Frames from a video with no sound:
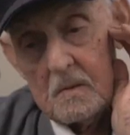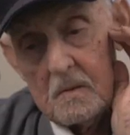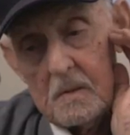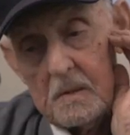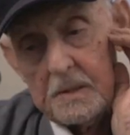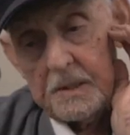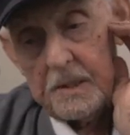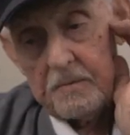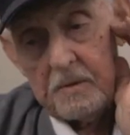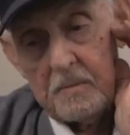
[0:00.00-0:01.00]
Well, the first
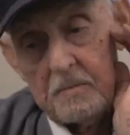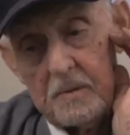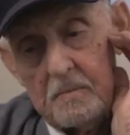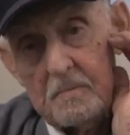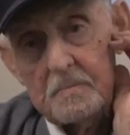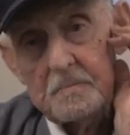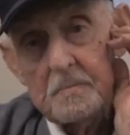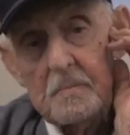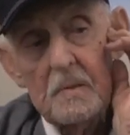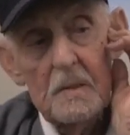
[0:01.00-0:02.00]
big remember.
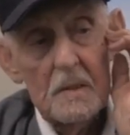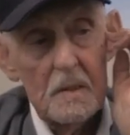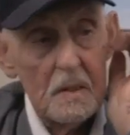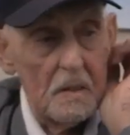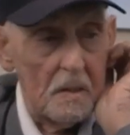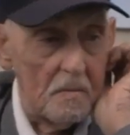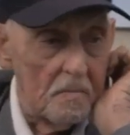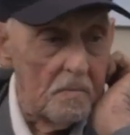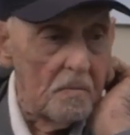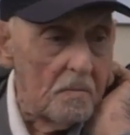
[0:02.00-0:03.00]
campaign, uh, you
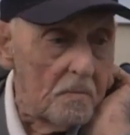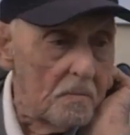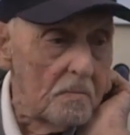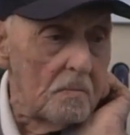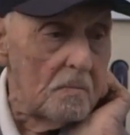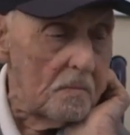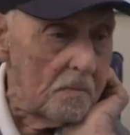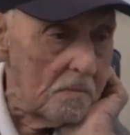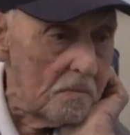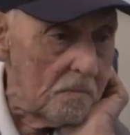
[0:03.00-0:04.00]
were involved with
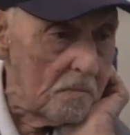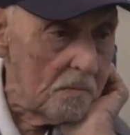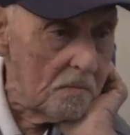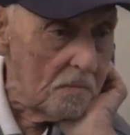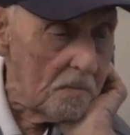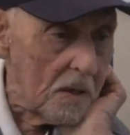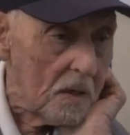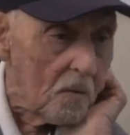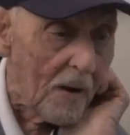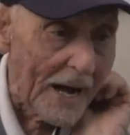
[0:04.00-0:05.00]
Iwo Jima.
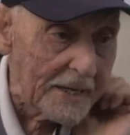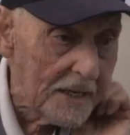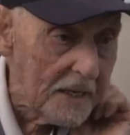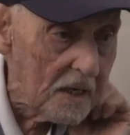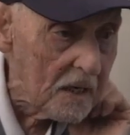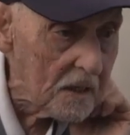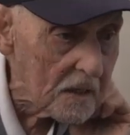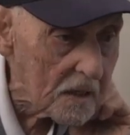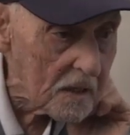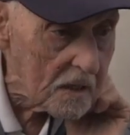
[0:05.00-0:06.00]
The, uh, Why? You were
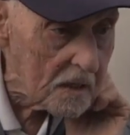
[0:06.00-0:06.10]
involved with